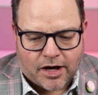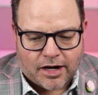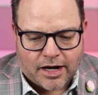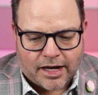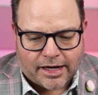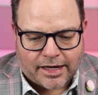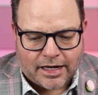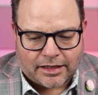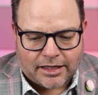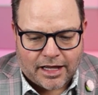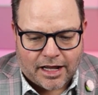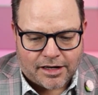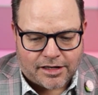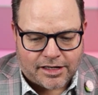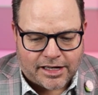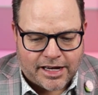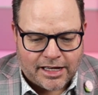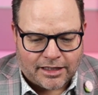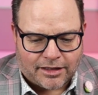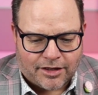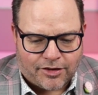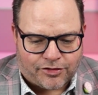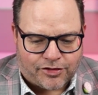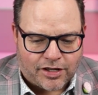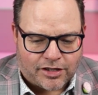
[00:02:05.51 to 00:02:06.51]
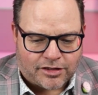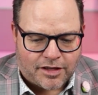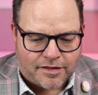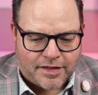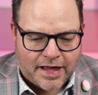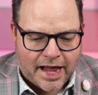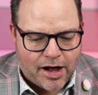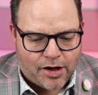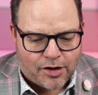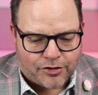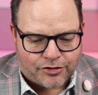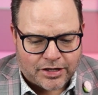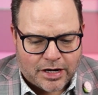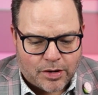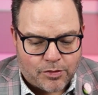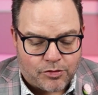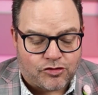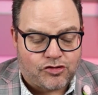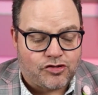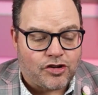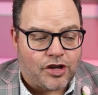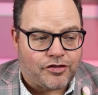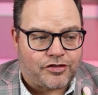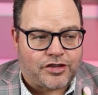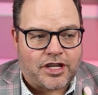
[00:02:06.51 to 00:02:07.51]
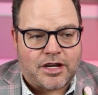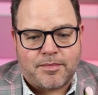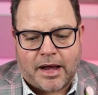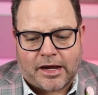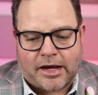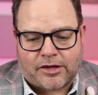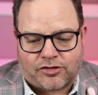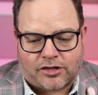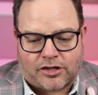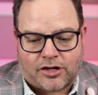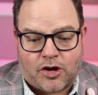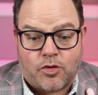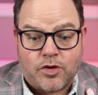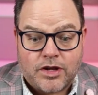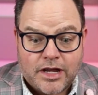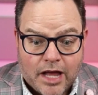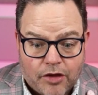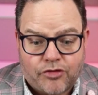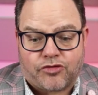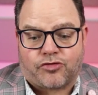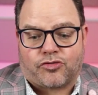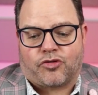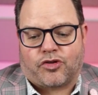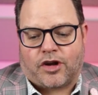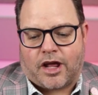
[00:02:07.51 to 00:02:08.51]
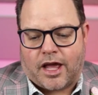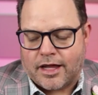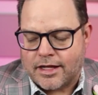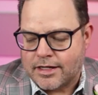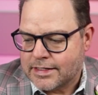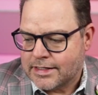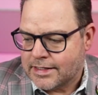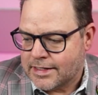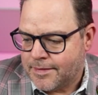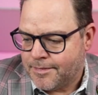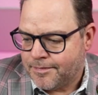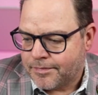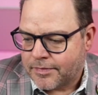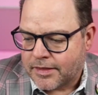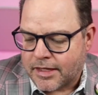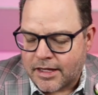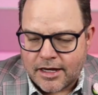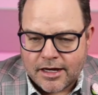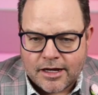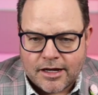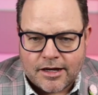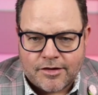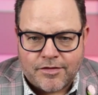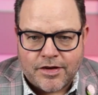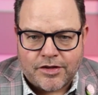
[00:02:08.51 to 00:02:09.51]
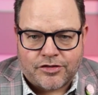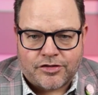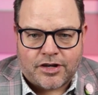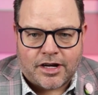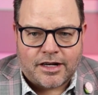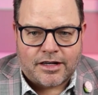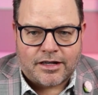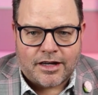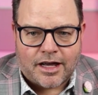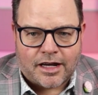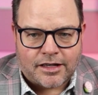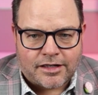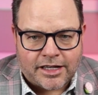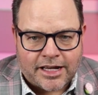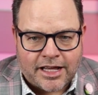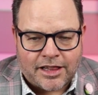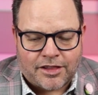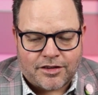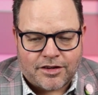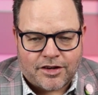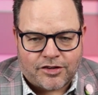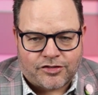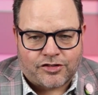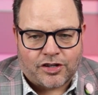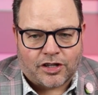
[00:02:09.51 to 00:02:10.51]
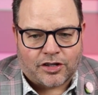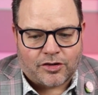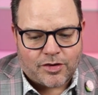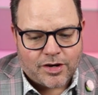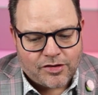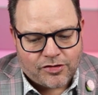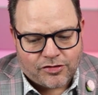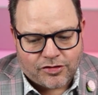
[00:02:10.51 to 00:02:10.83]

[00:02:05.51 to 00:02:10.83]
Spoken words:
I get a lot of tequila sent to the house, and I was just in Mexico yesterday visiting tequila distilleries.